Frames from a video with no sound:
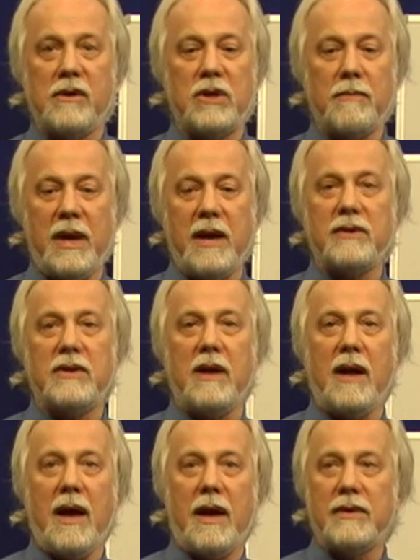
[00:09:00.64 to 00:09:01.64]
chimpanzee
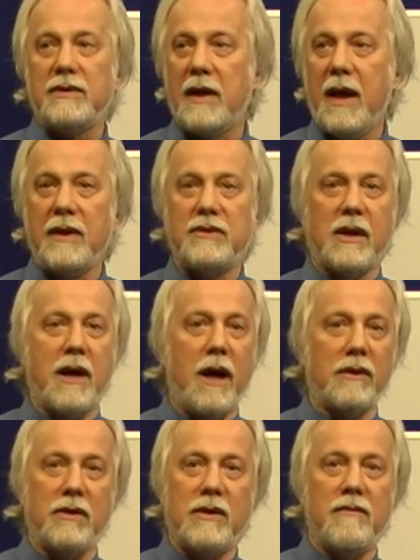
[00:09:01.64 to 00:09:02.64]
has the
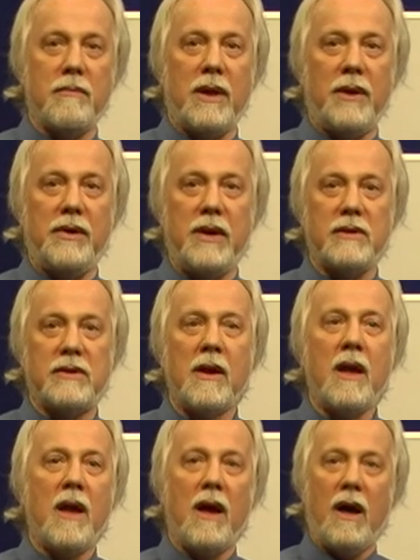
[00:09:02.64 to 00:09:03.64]
cognitive abilities
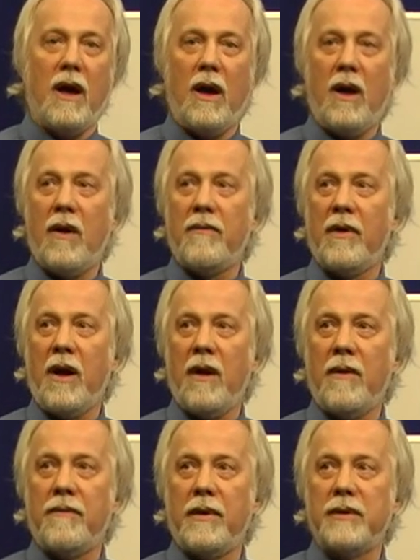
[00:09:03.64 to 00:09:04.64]
of
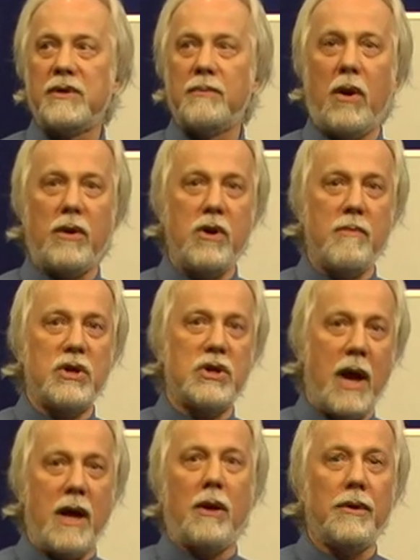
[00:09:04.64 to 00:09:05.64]
a small human
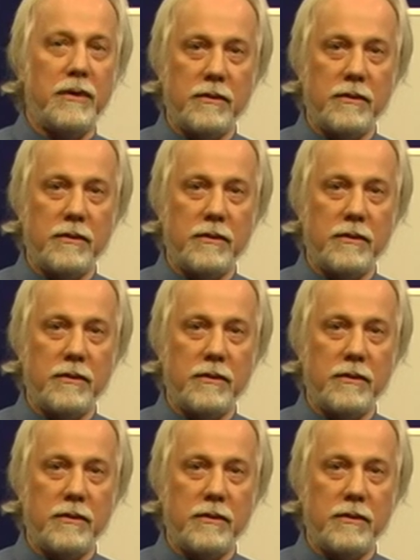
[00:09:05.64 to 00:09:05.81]
child.